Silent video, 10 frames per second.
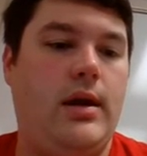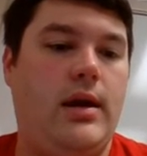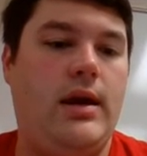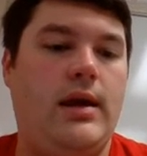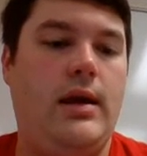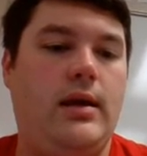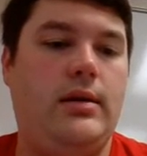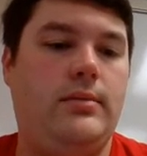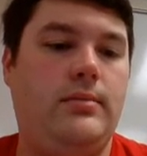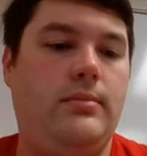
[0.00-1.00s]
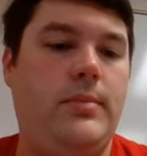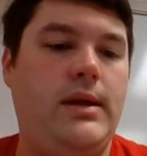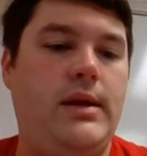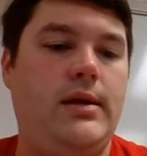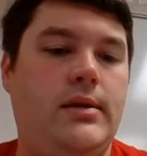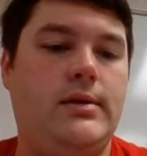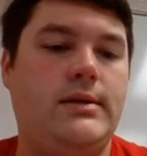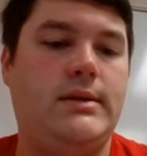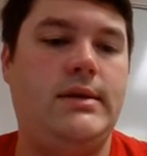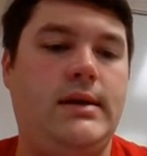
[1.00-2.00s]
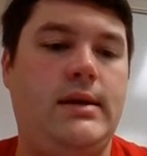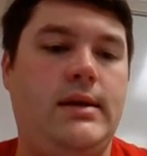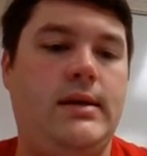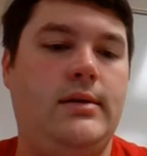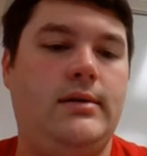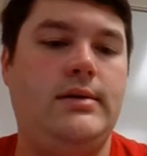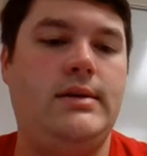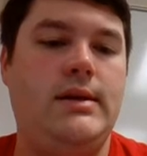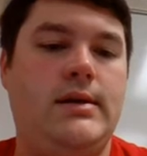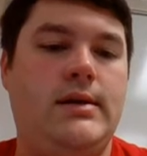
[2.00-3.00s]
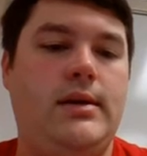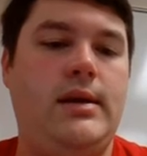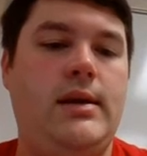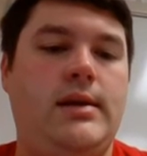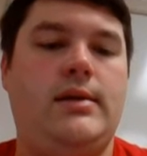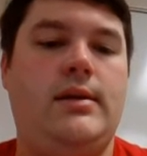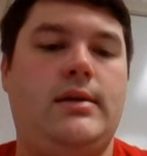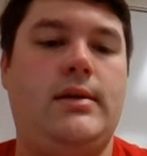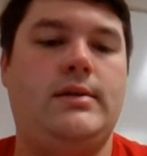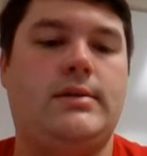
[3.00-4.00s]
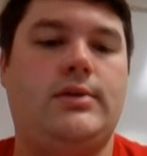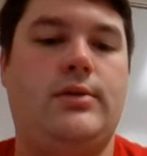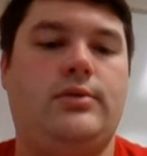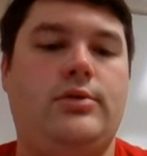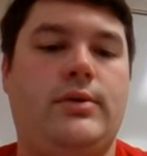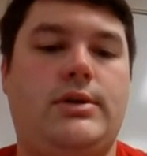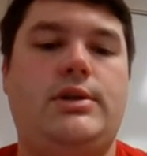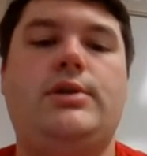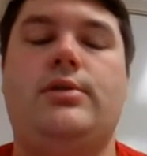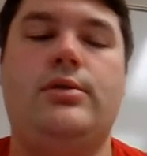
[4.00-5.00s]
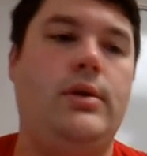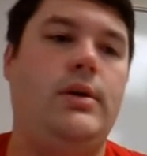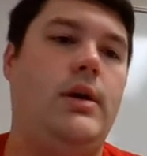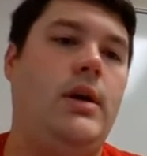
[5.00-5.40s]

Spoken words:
A, B, C, D, E is congruent to,